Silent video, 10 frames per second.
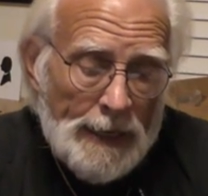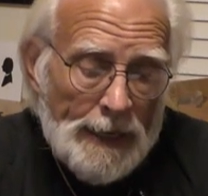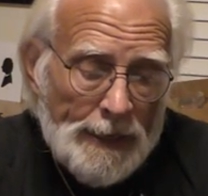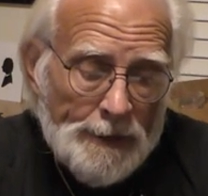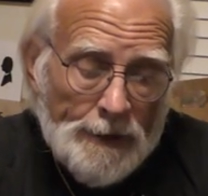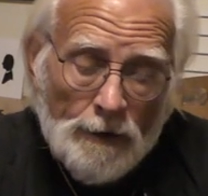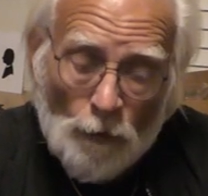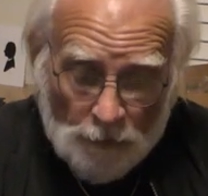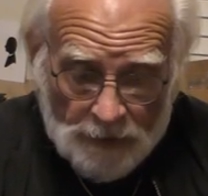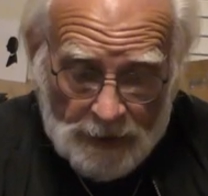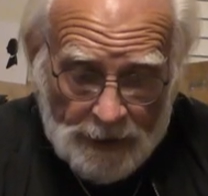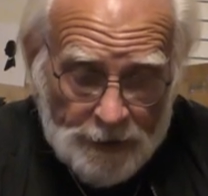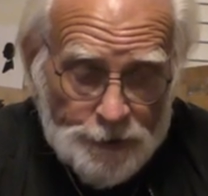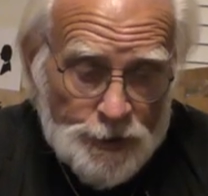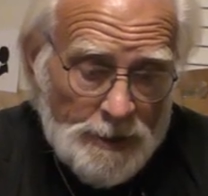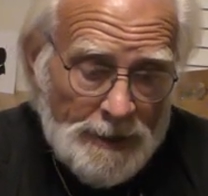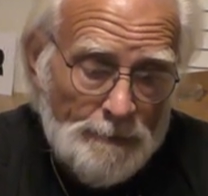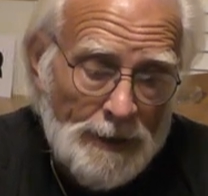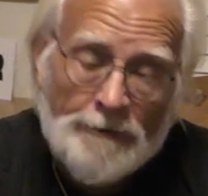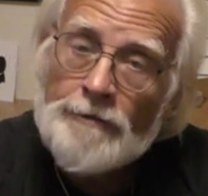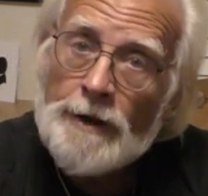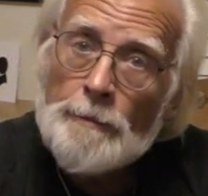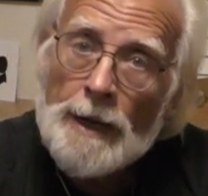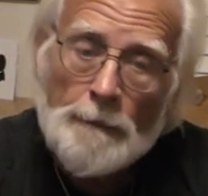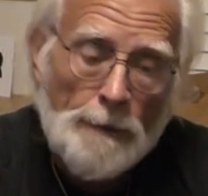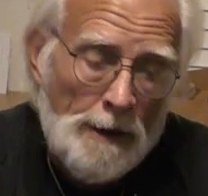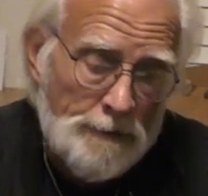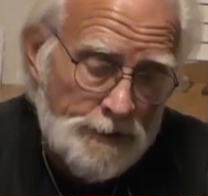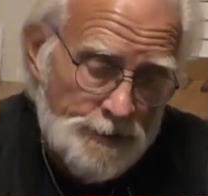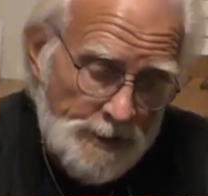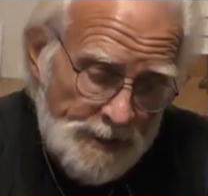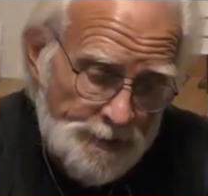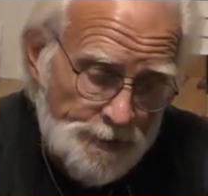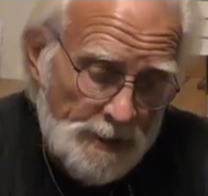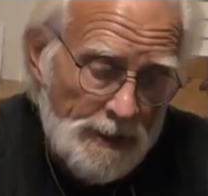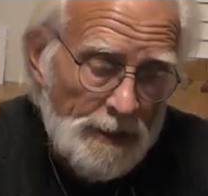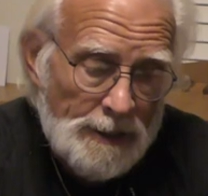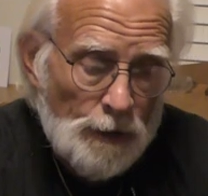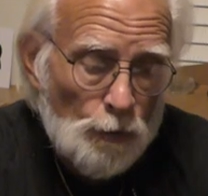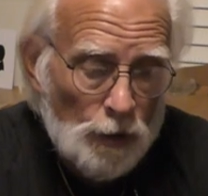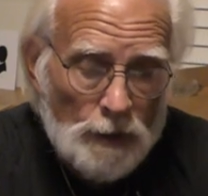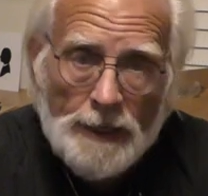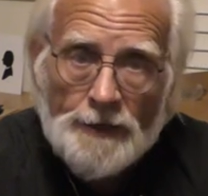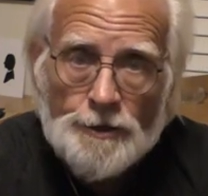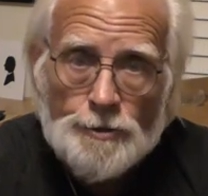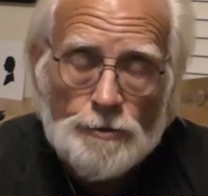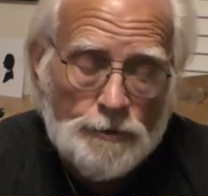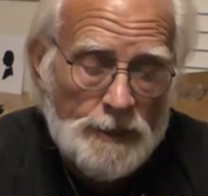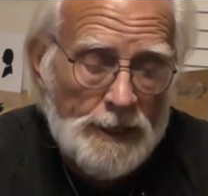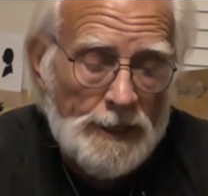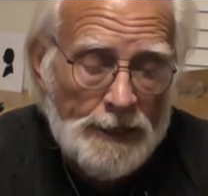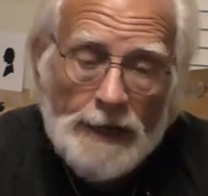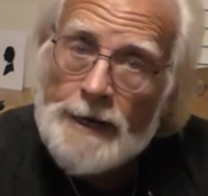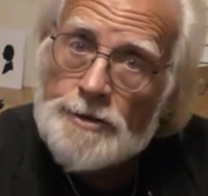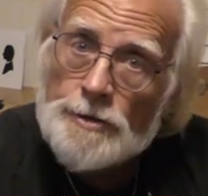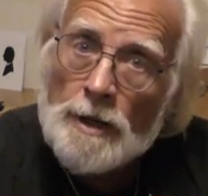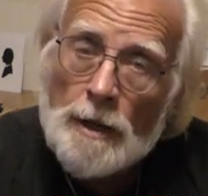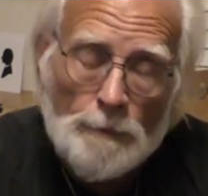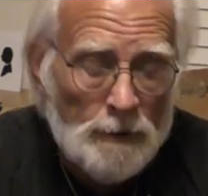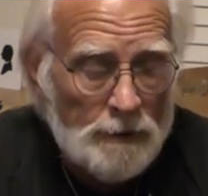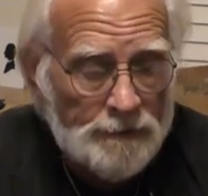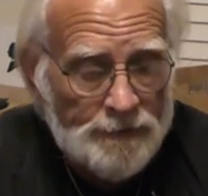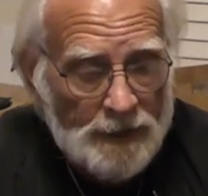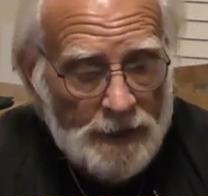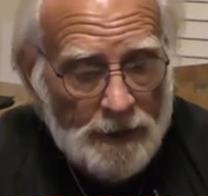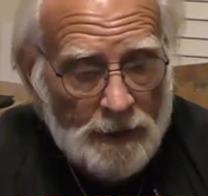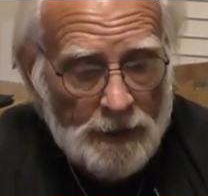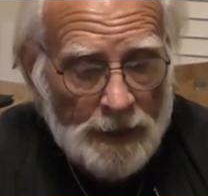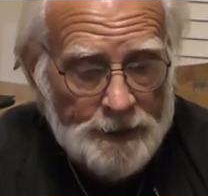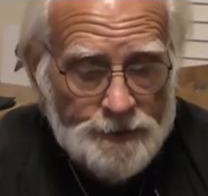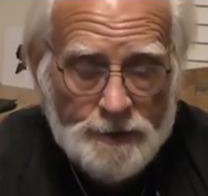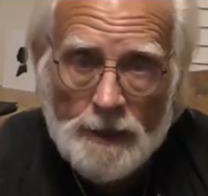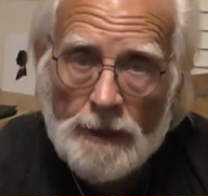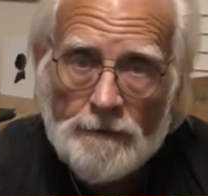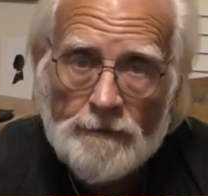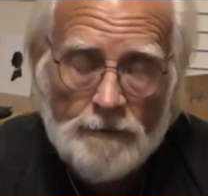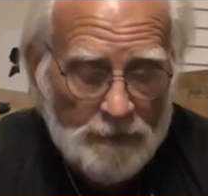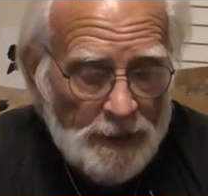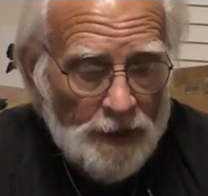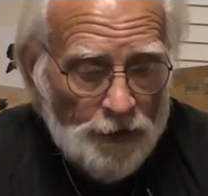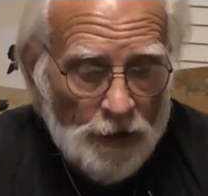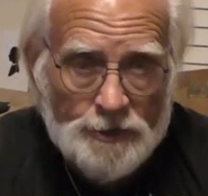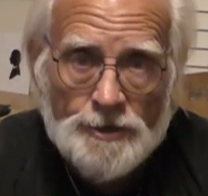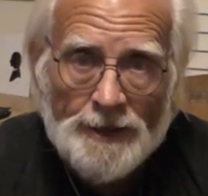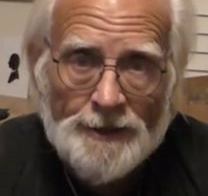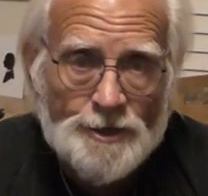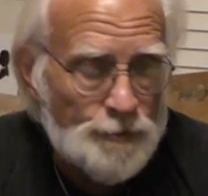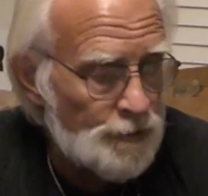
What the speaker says: And over the years, my friend Mike Powers has worked on this routine, and he has a couple of nice thoughts on this